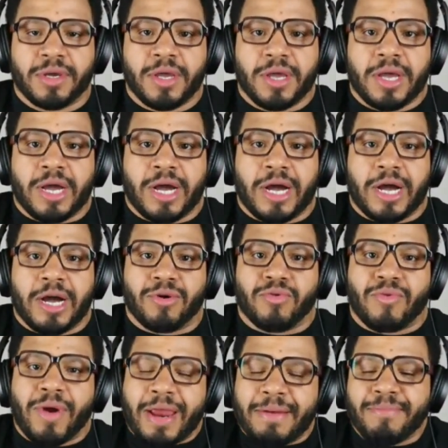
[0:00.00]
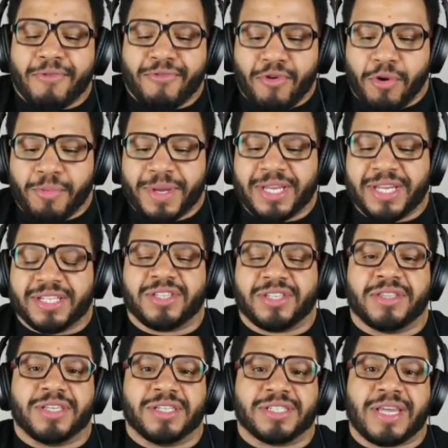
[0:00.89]
Uh, right before we get
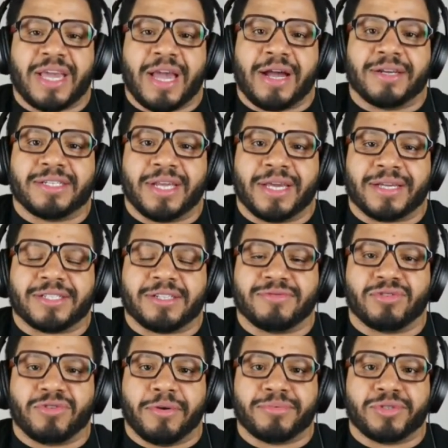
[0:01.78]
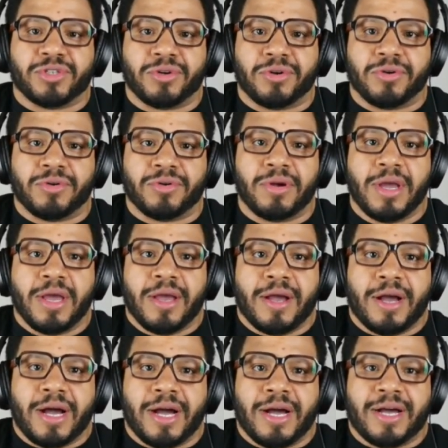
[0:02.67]
to this context of scripture,
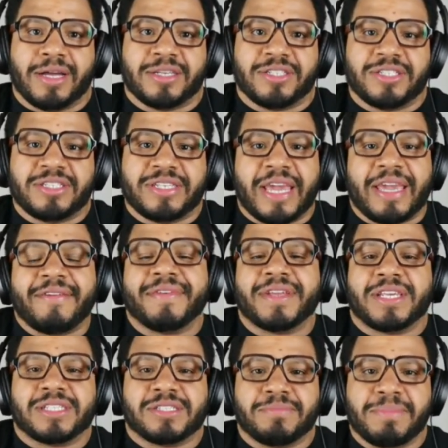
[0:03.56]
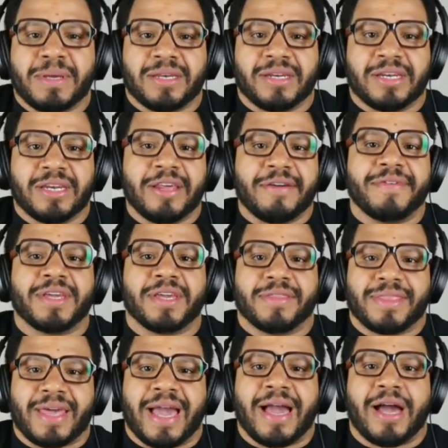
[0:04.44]
uh, David has been living in
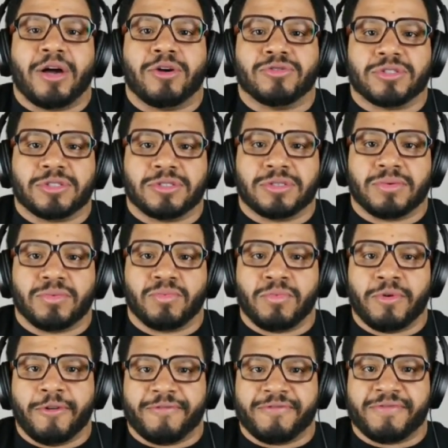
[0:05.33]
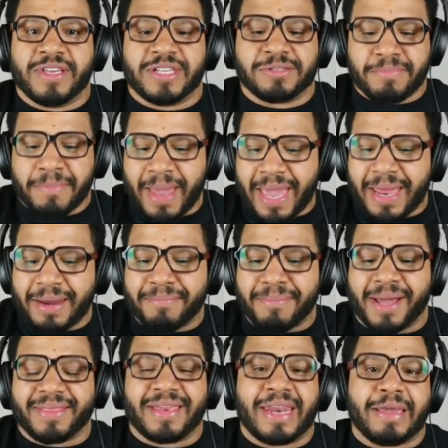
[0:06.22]
the house with this man by
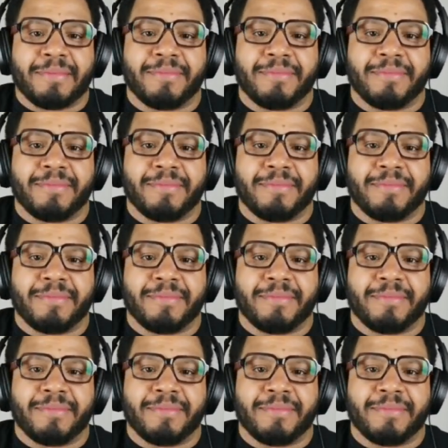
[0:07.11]
the name of